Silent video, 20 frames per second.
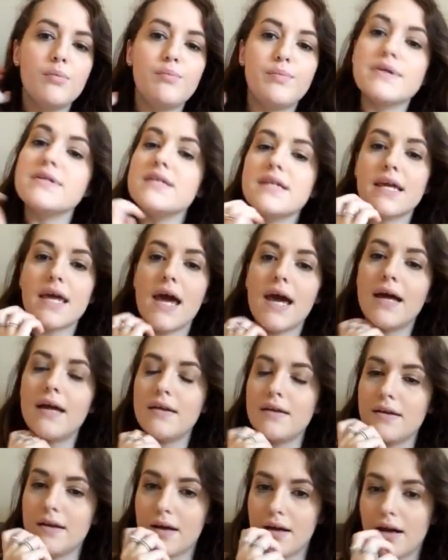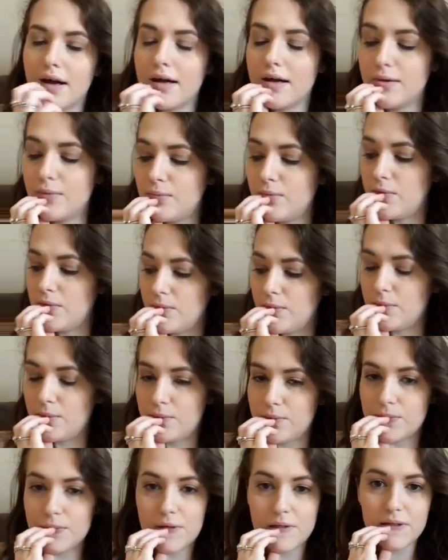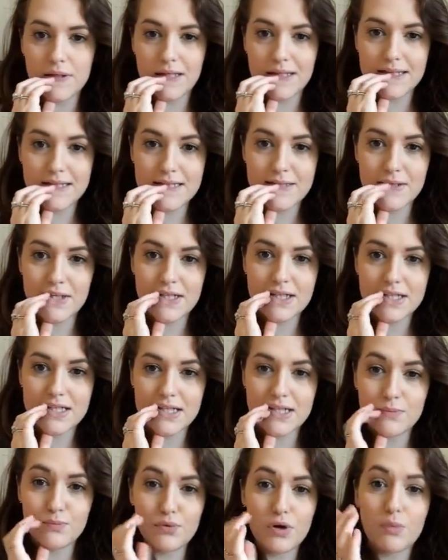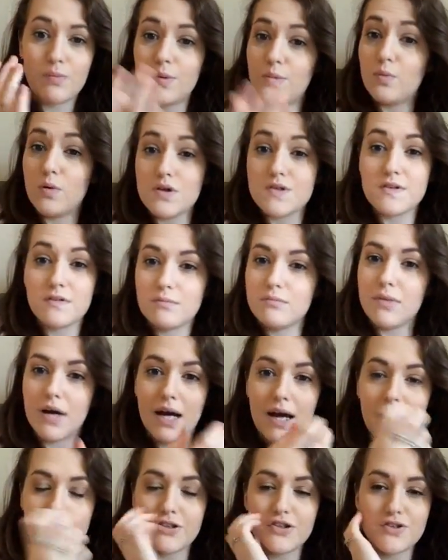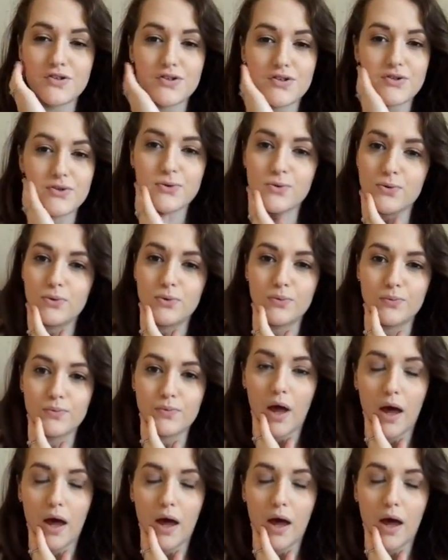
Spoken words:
But again, I will reiterate that it probably wasn't my actions at all.